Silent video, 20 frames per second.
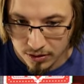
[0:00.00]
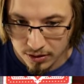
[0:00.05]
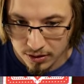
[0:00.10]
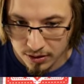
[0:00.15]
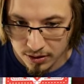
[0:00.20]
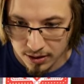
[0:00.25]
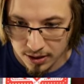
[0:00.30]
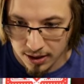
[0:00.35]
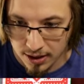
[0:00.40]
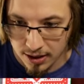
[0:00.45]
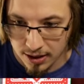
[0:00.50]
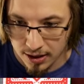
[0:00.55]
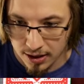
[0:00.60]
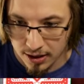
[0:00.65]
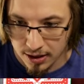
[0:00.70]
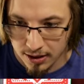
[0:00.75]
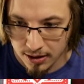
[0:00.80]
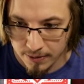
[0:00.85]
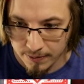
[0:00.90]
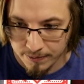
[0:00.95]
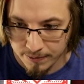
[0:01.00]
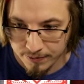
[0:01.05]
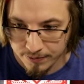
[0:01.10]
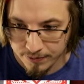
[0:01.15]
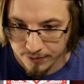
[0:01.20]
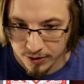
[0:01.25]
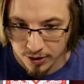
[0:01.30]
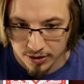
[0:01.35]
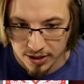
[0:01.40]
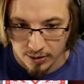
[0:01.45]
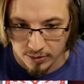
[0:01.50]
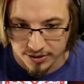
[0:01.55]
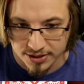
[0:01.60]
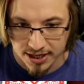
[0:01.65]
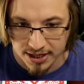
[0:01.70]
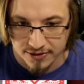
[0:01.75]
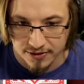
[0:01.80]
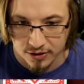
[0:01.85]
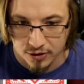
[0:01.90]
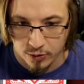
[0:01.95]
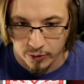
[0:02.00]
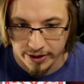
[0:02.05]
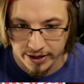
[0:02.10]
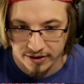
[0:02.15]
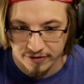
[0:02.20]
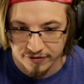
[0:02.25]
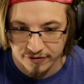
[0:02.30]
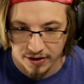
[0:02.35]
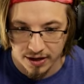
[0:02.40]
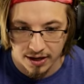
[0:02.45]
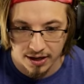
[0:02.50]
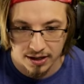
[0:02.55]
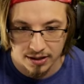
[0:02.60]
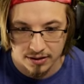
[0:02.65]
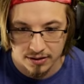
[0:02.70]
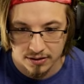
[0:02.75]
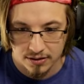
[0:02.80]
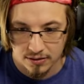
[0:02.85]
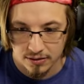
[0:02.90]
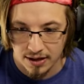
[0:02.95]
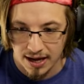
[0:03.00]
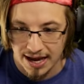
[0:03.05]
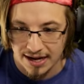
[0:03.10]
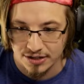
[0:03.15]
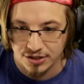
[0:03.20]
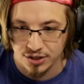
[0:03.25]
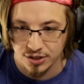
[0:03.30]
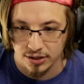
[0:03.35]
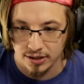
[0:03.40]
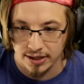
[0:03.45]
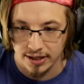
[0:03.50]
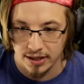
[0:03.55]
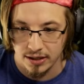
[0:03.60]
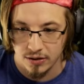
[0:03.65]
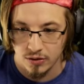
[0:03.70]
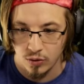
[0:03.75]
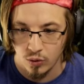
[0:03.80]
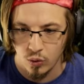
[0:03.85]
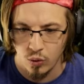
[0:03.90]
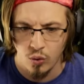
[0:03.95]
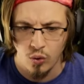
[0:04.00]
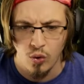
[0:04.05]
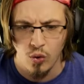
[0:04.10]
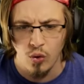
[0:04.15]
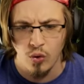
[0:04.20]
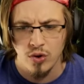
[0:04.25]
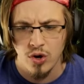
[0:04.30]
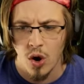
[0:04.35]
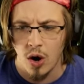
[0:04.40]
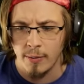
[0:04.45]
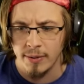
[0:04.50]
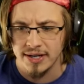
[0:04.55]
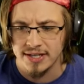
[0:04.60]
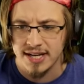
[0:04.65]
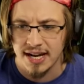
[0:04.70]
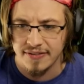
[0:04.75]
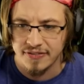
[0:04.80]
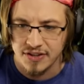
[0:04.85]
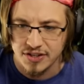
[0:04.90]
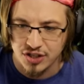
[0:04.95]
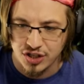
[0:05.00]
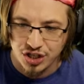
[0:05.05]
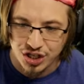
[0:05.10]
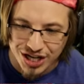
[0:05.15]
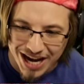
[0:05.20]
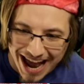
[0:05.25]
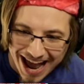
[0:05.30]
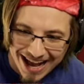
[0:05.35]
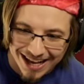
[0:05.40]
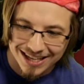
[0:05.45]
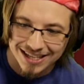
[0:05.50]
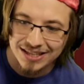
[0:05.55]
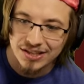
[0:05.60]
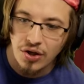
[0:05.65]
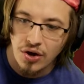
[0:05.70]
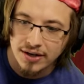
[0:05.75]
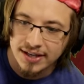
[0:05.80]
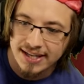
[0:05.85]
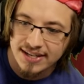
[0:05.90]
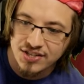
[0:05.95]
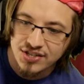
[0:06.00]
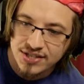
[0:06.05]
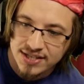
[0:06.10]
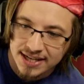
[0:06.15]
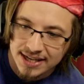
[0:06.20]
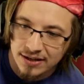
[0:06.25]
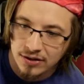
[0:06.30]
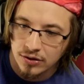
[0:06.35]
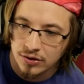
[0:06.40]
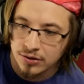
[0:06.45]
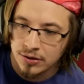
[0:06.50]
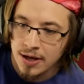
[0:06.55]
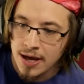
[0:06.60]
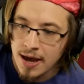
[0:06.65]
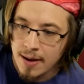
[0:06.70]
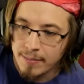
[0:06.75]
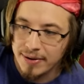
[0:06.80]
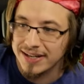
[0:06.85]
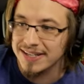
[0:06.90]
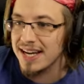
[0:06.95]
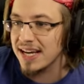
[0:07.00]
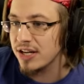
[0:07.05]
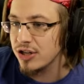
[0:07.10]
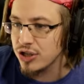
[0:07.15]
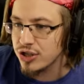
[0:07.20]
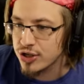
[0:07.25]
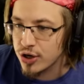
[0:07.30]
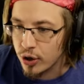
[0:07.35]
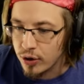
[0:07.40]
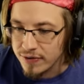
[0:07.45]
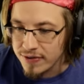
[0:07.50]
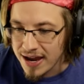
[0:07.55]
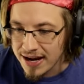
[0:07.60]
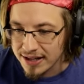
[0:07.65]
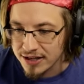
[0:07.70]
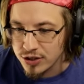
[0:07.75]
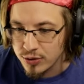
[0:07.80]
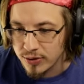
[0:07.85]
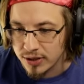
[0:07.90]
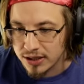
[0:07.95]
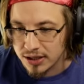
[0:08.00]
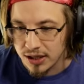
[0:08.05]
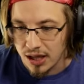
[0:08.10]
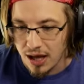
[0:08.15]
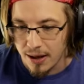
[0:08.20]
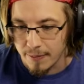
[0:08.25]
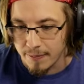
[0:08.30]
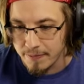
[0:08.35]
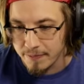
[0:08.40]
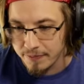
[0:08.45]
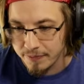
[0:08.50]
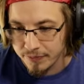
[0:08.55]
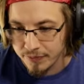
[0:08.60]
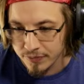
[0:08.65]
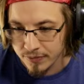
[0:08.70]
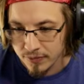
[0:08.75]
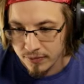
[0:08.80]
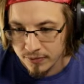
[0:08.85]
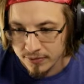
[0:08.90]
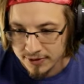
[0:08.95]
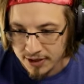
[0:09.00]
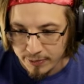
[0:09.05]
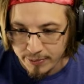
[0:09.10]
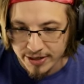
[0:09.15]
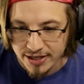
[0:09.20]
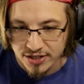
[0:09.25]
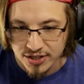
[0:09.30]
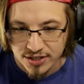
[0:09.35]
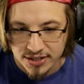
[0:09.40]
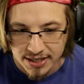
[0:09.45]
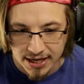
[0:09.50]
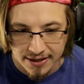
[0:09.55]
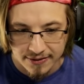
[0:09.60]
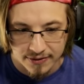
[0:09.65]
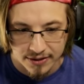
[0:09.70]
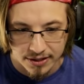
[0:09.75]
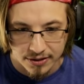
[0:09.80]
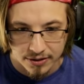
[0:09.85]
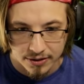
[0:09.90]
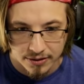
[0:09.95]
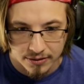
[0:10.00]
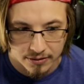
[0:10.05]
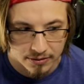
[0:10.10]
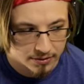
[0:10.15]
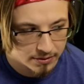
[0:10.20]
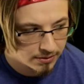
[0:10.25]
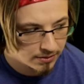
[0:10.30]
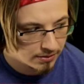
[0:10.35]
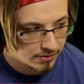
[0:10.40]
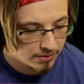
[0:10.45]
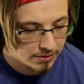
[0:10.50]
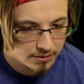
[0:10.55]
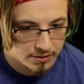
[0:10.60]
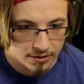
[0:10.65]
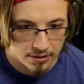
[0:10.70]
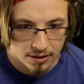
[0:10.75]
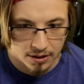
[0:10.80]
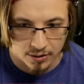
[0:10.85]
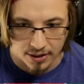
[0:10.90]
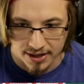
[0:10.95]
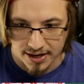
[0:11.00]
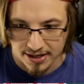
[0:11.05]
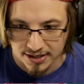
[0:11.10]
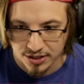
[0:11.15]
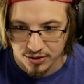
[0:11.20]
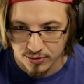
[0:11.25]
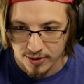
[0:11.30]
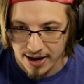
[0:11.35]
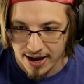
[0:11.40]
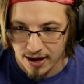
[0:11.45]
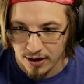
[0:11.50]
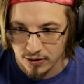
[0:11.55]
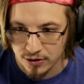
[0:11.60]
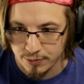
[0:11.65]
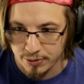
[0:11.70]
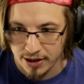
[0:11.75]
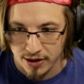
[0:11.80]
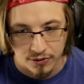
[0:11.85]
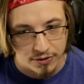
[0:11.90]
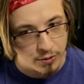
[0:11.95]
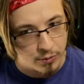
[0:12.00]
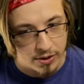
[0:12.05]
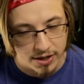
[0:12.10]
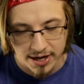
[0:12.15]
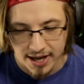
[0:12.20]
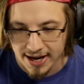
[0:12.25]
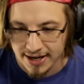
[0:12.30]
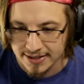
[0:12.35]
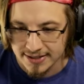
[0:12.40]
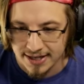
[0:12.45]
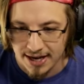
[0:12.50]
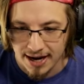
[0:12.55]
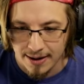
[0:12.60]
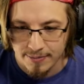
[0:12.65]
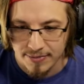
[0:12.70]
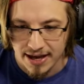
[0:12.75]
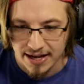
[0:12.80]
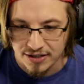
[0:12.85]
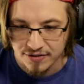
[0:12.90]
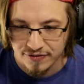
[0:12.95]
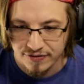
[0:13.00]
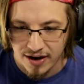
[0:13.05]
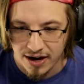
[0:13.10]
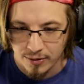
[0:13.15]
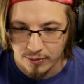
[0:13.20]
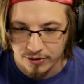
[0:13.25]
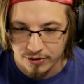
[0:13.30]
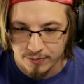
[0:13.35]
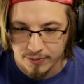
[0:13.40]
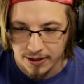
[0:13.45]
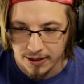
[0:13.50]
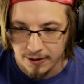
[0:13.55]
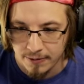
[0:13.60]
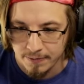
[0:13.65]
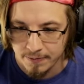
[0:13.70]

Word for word: Um, okay, we'll take the Queen of, uh, actually. Ooh, no, I'm gonna take this Jack Lucky Seal because I can just turn that into a club. That'd be insanely good. Okay, next round. Play only one hand type. That's fine with me.